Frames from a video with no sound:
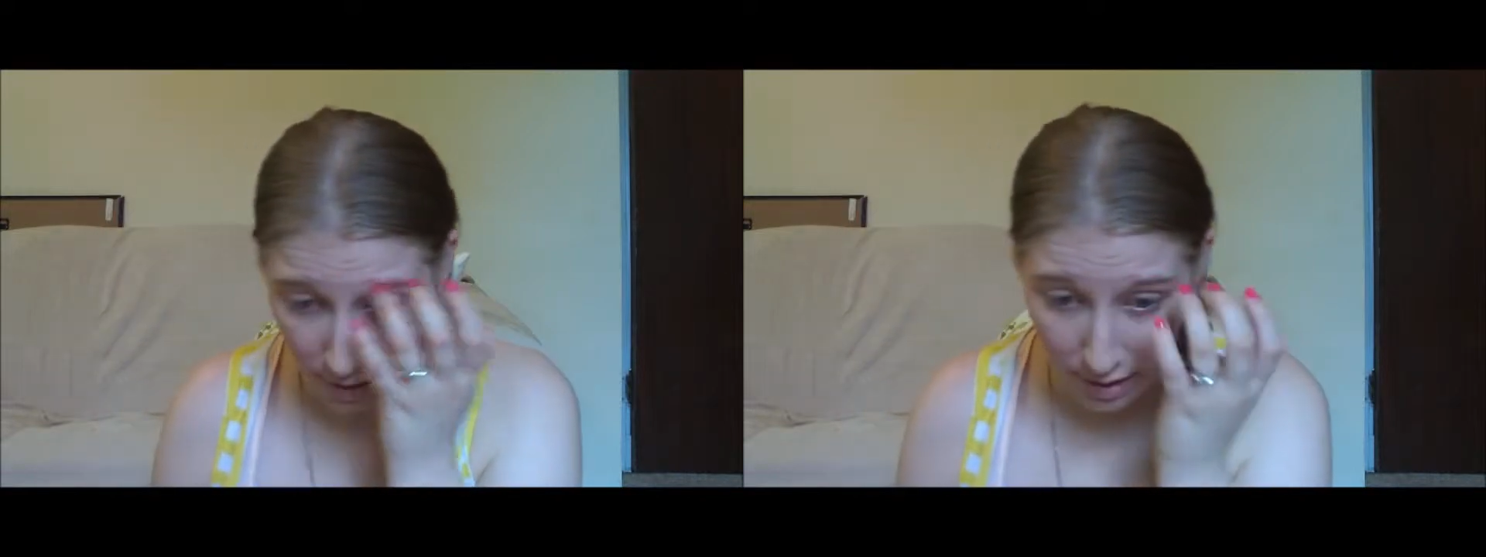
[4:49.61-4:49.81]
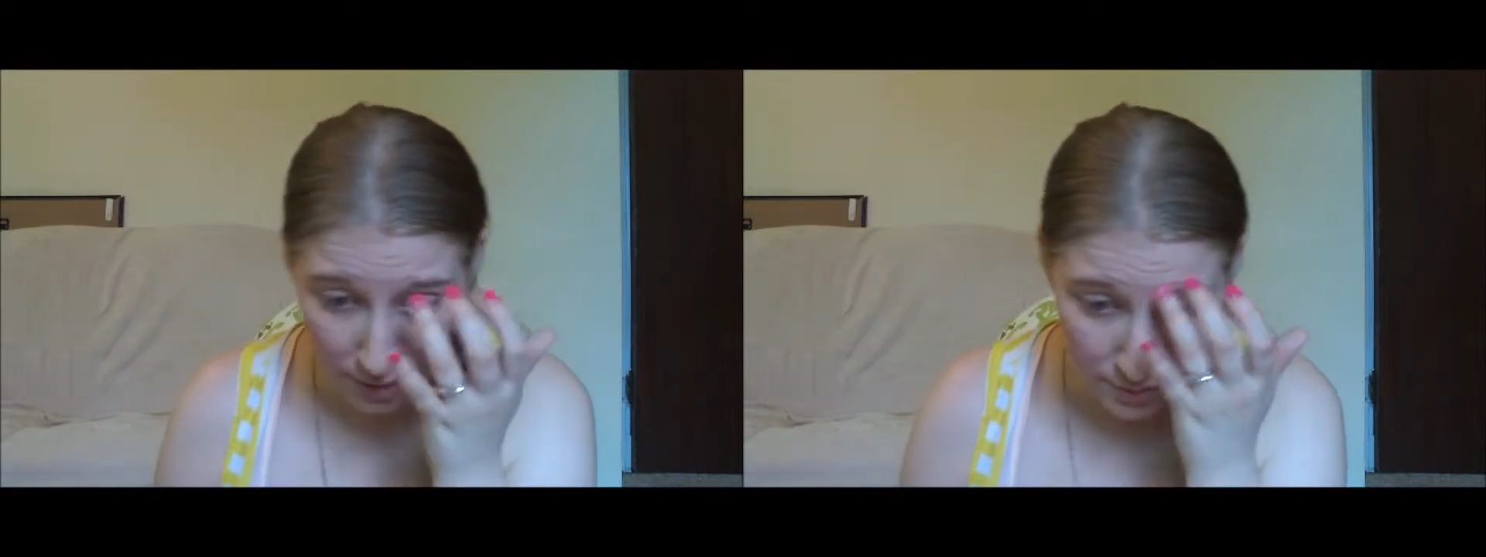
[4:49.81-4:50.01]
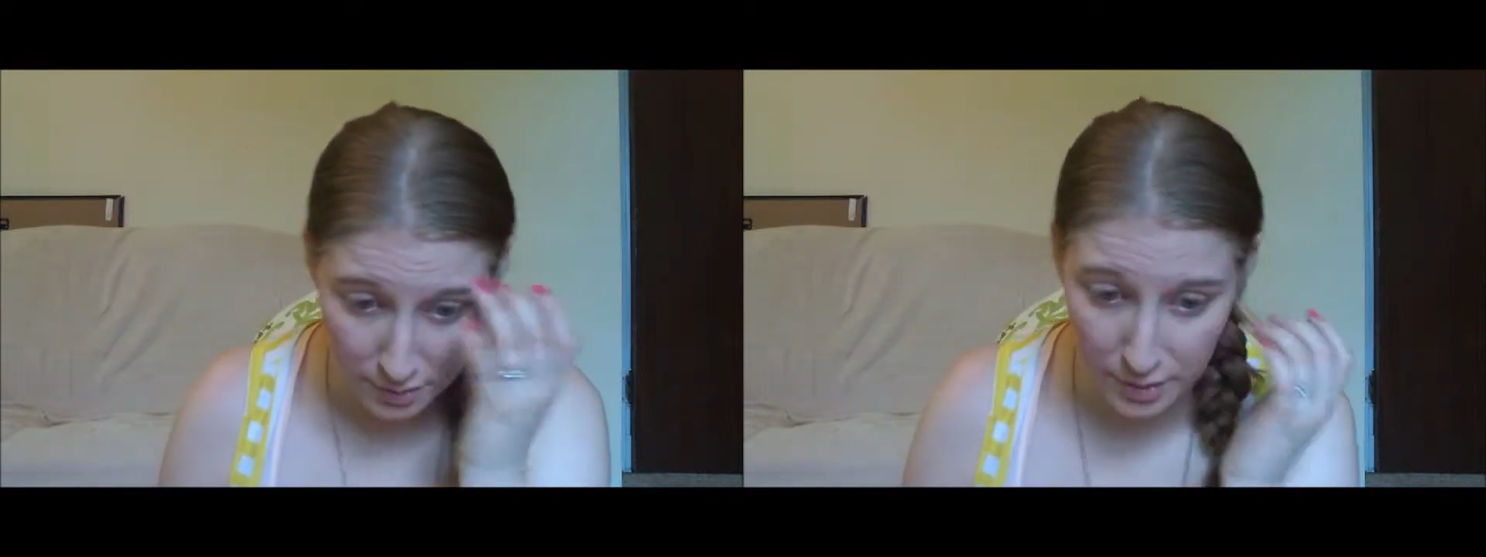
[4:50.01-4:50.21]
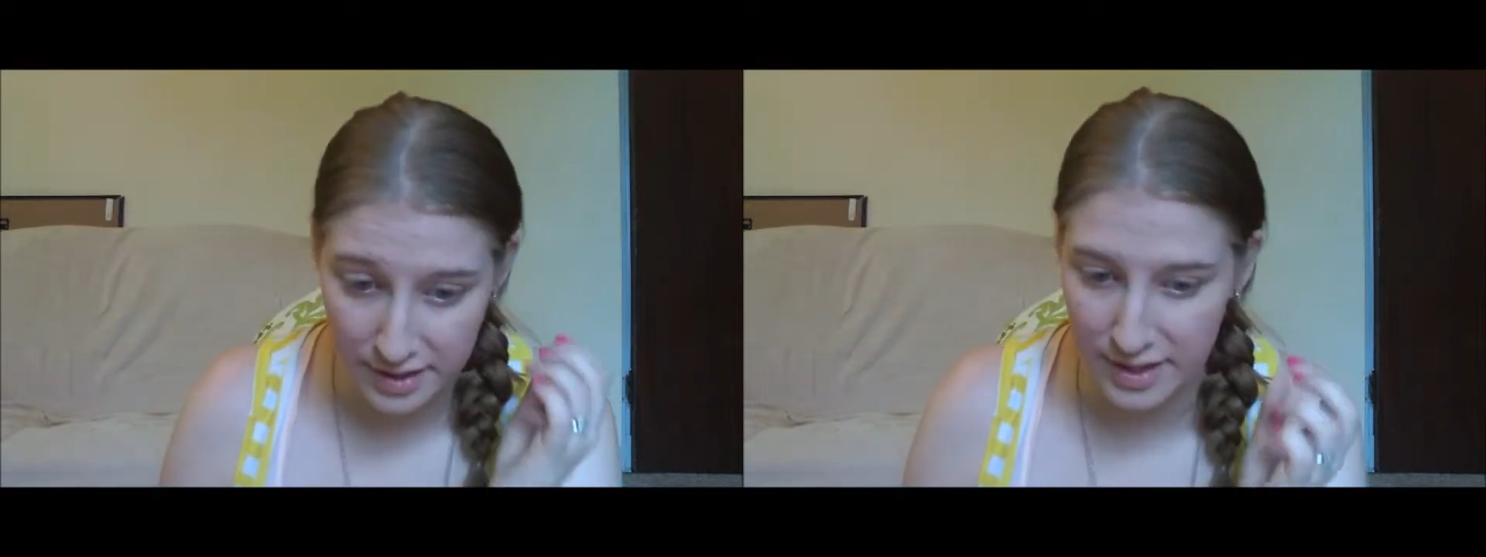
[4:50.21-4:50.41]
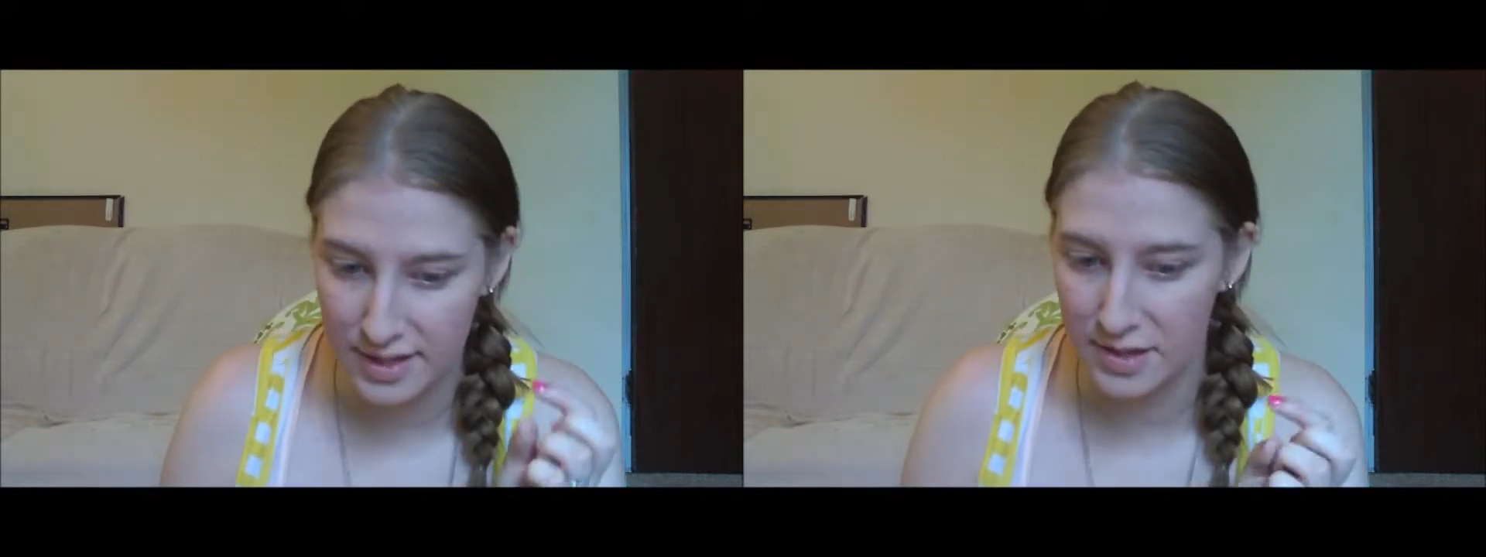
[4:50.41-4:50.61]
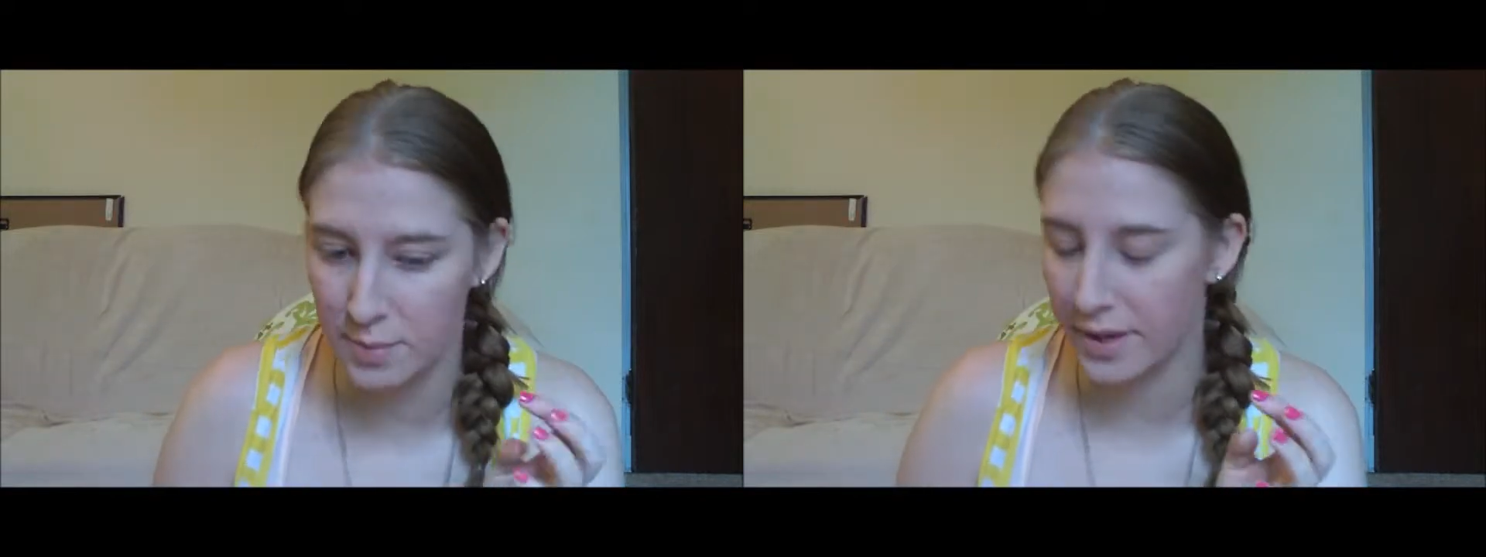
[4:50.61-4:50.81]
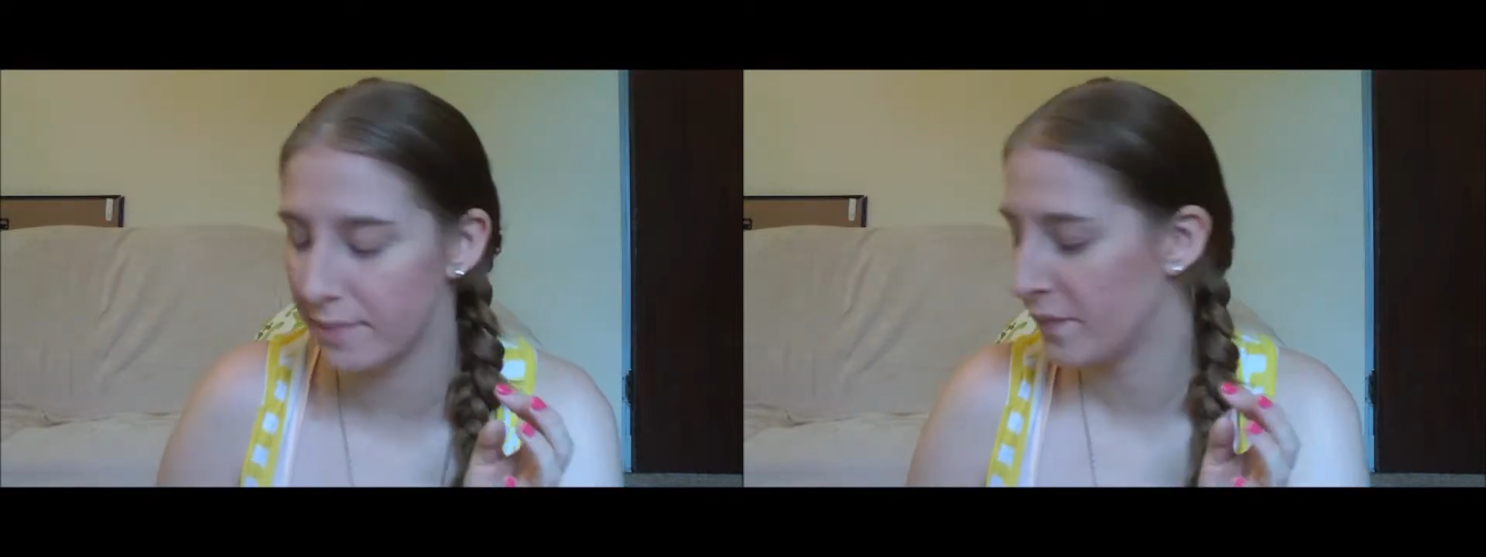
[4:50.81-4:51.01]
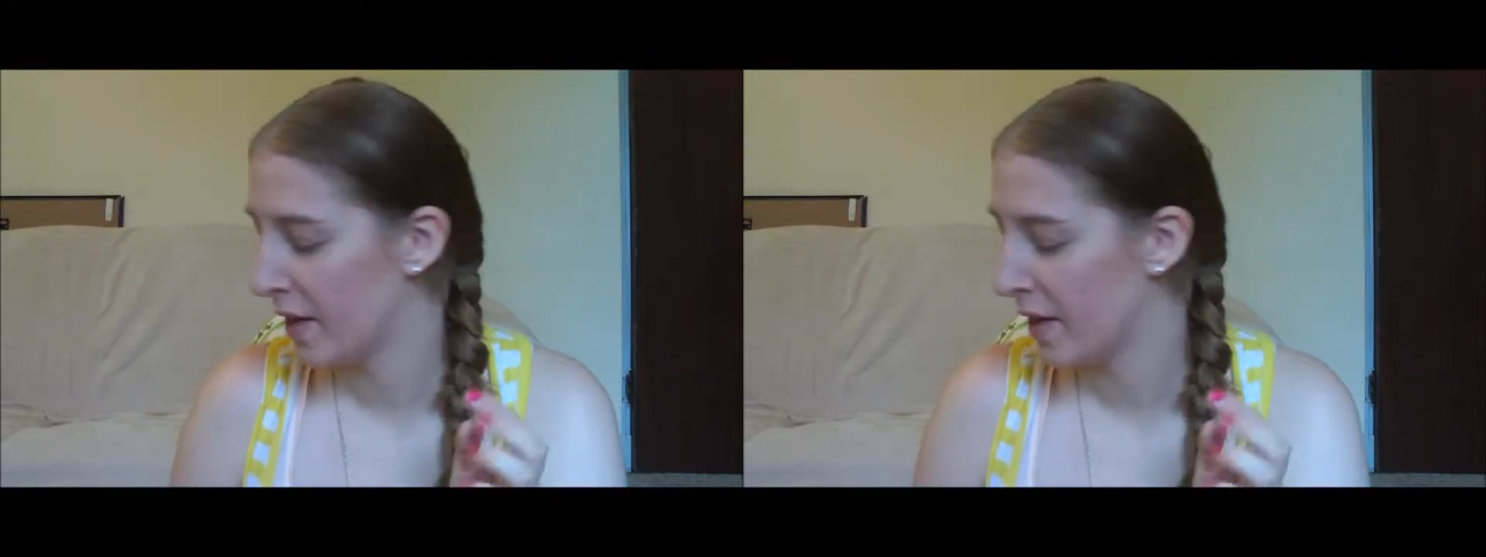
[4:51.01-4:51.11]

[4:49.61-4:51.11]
I don't know why that is, but.